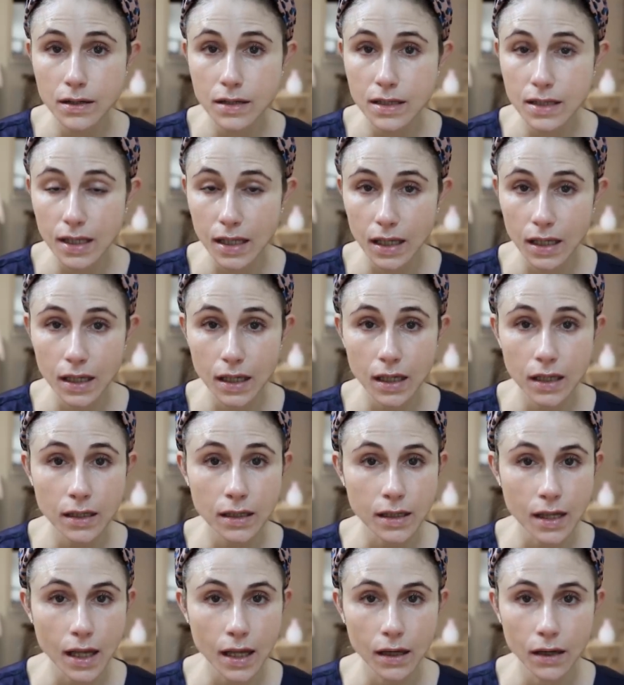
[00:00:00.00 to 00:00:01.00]

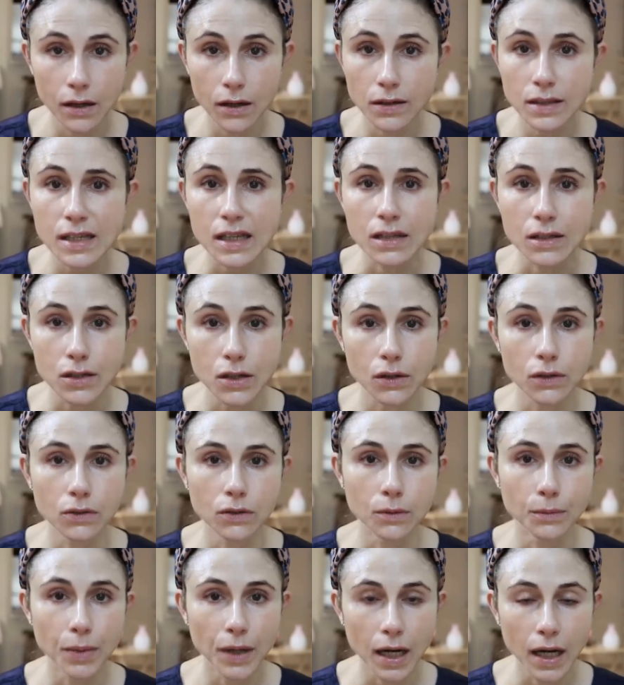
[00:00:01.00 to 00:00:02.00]
skin, nails, and
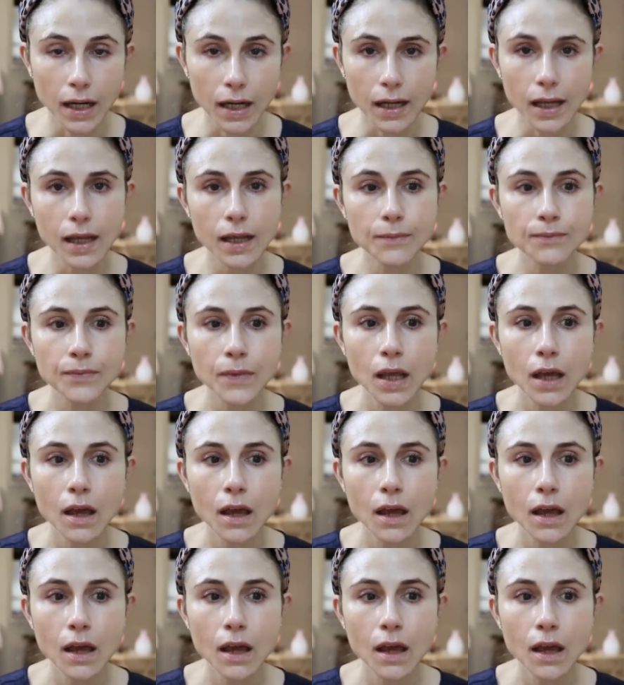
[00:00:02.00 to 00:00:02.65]
total body.